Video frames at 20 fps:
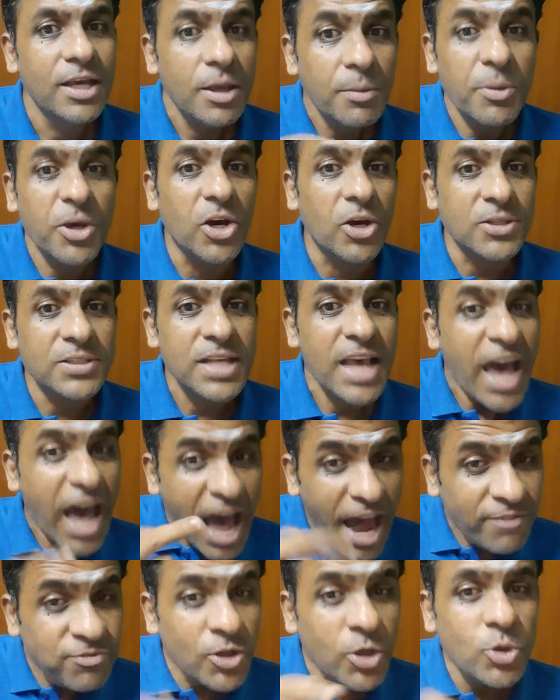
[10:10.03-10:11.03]
Because
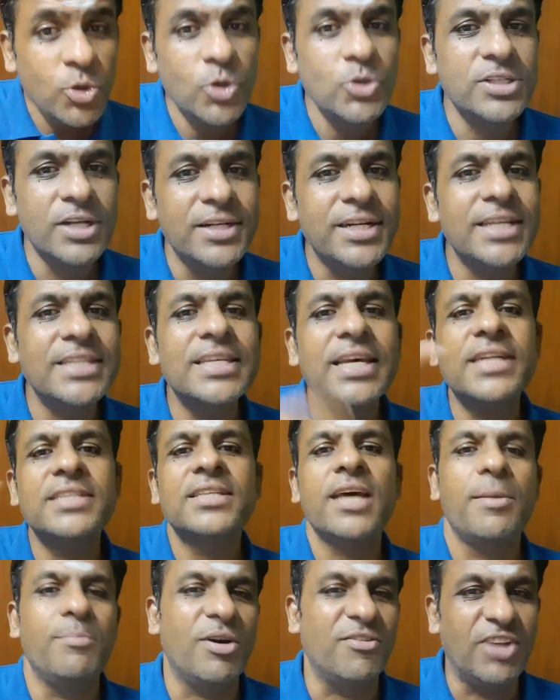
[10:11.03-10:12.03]
after those 30 seconds,
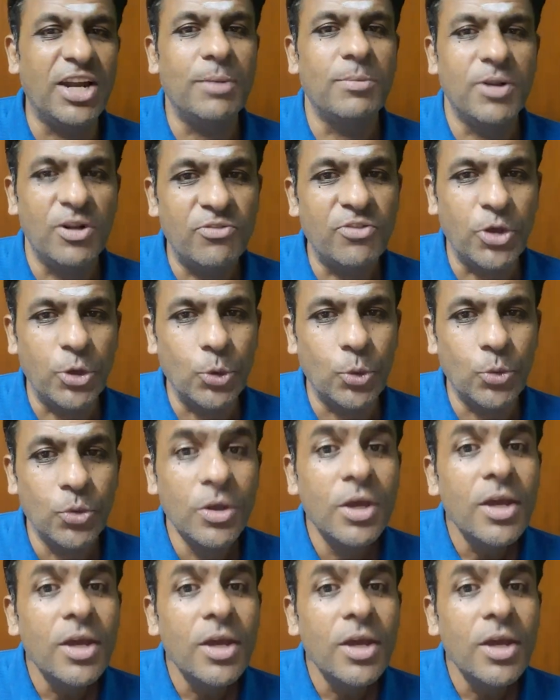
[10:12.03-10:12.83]
I'm available for you.